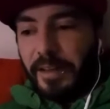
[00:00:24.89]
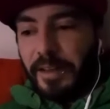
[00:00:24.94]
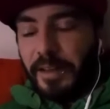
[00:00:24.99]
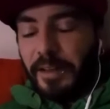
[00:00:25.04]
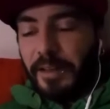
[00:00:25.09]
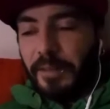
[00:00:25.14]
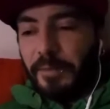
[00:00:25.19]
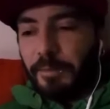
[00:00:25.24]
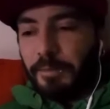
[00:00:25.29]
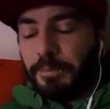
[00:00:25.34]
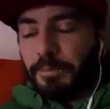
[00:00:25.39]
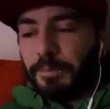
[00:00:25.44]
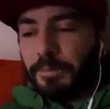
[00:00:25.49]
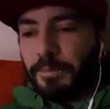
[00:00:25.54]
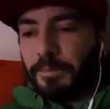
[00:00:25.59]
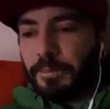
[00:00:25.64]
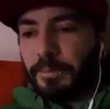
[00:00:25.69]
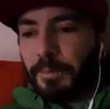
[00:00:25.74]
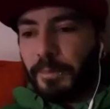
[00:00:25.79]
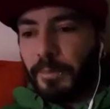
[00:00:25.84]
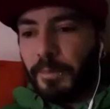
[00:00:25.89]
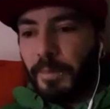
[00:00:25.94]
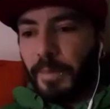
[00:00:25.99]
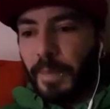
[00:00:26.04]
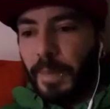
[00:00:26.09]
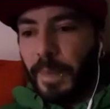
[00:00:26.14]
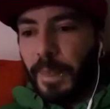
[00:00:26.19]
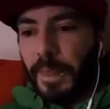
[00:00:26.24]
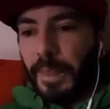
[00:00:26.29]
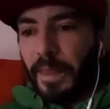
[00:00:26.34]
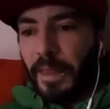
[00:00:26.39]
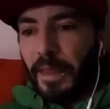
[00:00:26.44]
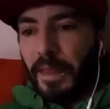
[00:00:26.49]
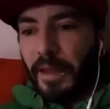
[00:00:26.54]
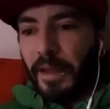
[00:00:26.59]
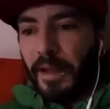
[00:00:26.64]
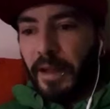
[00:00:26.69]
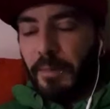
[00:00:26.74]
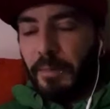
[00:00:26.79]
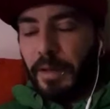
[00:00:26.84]

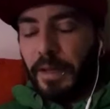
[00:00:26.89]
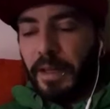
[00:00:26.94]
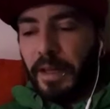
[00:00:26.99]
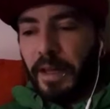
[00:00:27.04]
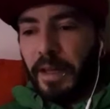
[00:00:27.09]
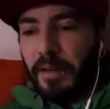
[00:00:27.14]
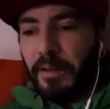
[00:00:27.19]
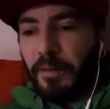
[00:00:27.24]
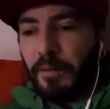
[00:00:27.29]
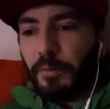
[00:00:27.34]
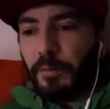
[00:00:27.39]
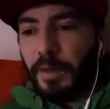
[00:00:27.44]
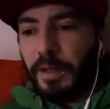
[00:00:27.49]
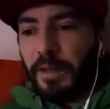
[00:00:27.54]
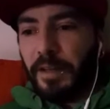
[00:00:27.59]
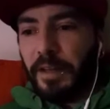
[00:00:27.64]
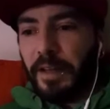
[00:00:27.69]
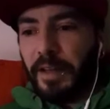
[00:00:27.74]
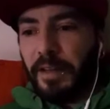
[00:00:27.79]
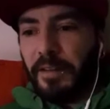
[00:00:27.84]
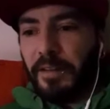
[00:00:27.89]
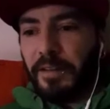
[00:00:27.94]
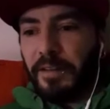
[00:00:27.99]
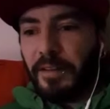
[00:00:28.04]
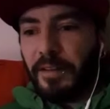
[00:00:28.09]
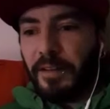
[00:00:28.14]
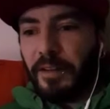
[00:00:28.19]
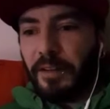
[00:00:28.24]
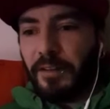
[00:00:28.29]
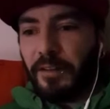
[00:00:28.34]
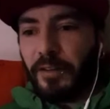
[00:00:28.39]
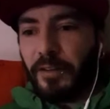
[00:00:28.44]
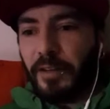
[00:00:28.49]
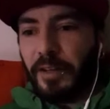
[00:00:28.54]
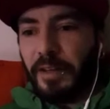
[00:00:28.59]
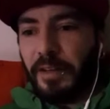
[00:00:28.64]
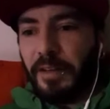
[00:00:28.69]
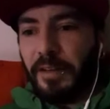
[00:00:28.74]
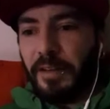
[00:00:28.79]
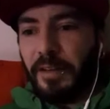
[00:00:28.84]
I began to realize on a
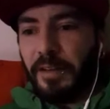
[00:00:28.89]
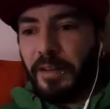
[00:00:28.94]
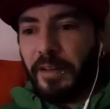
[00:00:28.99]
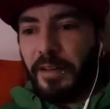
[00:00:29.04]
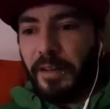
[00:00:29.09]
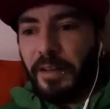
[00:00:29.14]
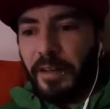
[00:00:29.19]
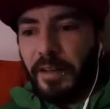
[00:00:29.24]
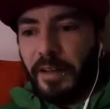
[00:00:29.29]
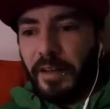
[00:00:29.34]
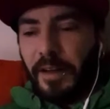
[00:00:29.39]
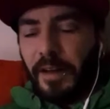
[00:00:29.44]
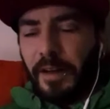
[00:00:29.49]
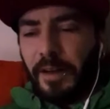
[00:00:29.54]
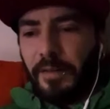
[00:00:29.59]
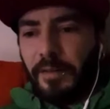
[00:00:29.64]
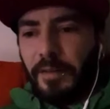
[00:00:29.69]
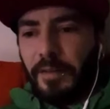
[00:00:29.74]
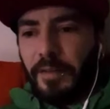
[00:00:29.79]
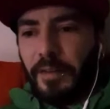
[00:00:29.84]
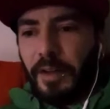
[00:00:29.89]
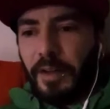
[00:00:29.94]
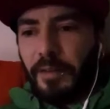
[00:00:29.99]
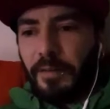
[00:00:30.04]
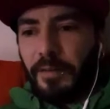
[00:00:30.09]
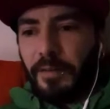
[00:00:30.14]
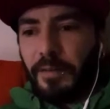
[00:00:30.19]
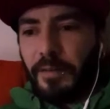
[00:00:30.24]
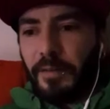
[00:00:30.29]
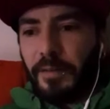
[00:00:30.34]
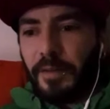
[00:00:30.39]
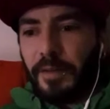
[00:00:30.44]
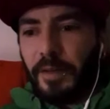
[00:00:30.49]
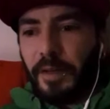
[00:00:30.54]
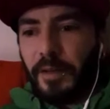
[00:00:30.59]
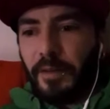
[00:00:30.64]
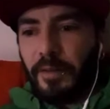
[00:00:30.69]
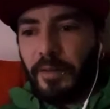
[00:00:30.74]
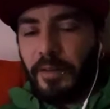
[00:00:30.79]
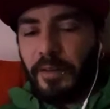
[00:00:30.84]
journey of
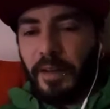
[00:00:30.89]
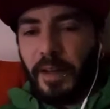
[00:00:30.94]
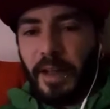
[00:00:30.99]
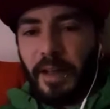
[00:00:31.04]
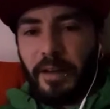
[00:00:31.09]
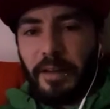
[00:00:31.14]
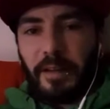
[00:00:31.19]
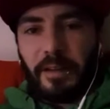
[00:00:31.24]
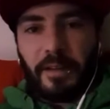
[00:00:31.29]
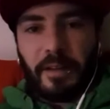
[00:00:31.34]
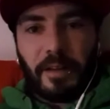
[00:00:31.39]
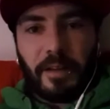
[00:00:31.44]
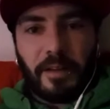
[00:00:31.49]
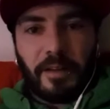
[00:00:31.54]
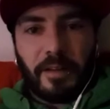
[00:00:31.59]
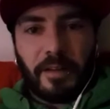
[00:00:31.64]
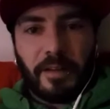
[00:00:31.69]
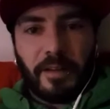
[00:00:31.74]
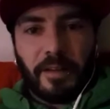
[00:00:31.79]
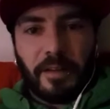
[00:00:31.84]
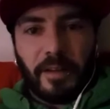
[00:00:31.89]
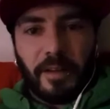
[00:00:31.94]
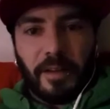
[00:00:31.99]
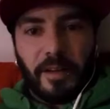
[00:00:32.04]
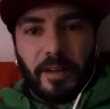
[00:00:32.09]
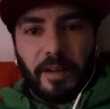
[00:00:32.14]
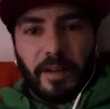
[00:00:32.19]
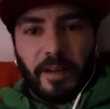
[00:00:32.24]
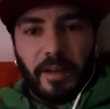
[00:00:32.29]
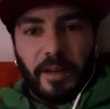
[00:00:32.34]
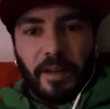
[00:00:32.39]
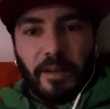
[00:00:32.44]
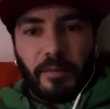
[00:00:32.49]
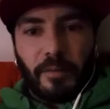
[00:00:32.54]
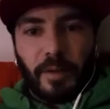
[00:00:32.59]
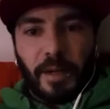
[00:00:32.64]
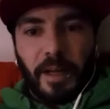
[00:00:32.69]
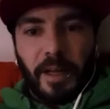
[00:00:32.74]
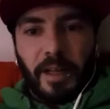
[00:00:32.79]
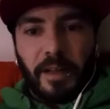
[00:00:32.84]
self-understanding that in
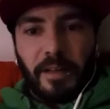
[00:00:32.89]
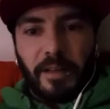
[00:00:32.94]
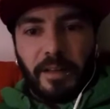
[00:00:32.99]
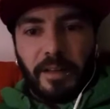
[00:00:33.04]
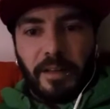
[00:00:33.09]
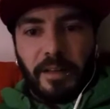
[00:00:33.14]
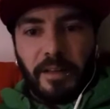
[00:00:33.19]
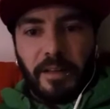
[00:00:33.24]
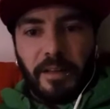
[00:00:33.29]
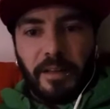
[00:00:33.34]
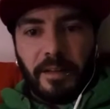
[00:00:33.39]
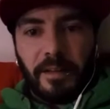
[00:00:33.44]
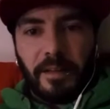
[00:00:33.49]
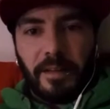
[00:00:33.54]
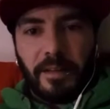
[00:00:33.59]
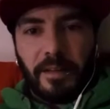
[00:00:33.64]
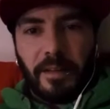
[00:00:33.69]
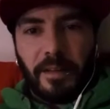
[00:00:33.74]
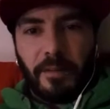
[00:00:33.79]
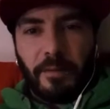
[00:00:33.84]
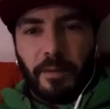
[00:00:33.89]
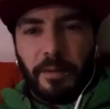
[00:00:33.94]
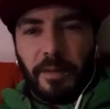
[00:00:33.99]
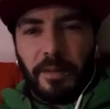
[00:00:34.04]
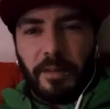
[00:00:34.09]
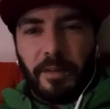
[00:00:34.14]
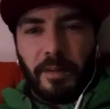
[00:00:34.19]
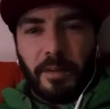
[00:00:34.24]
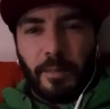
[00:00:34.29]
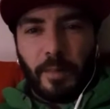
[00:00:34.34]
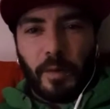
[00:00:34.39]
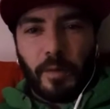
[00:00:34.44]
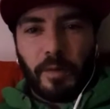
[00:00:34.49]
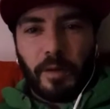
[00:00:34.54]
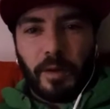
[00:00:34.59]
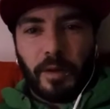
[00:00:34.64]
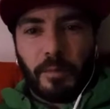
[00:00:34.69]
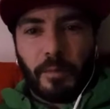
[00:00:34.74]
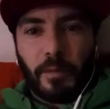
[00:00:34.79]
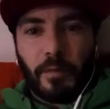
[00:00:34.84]
reality it really isn't about
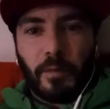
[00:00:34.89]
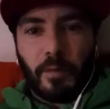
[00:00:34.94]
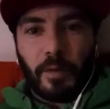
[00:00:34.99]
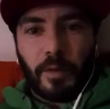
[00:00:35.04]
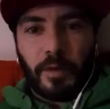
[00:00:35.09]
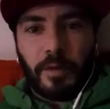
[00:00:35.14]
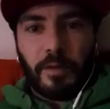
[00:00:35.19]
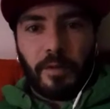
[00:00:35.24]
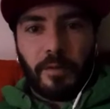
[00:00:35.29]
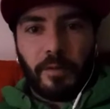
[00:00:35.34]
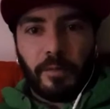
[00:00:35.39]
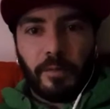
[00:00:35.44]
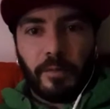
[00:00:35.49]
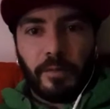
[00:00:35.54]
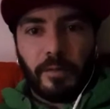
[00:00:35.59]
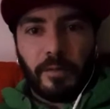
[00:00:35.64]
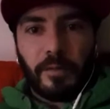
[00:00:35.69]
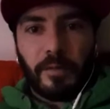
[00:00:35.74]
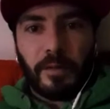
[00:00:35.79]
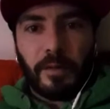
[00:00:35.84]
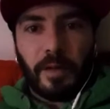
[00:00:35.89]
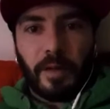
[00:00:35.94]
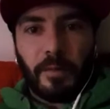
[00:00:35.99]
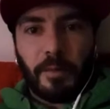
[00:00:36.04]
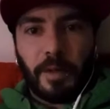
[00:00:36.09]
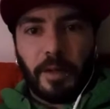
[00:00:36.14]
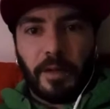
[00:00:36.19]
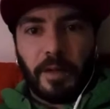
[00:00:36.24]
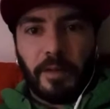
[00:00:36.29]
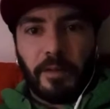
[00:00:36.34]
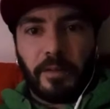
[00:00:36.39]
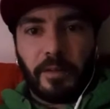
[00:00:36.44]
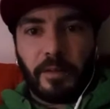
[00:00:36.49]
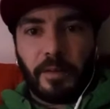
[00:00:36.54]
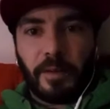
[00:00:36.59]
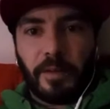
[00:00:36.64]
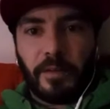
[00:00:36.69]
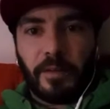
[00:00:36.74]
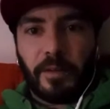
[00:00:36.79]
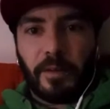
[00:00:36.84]
the number 42 and how many days
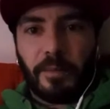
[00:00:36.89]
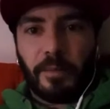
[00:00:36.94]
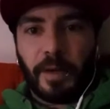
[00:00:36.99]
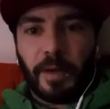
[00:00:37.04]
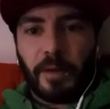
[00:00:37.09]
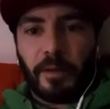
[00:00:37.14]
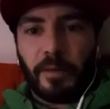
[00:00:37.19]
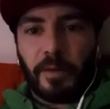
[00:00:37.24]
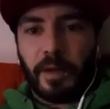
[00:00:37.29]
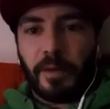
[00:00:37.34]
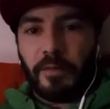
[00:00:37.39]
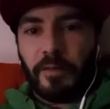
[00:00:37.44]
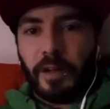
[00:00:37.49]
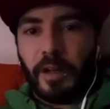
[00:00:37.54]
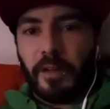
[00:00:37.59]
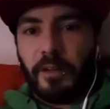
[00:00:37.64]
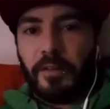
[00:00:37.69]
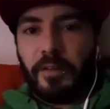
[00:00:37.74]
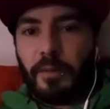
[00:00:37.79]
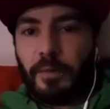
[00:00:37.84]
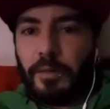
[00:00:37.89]
ago I started my GoLive challenge.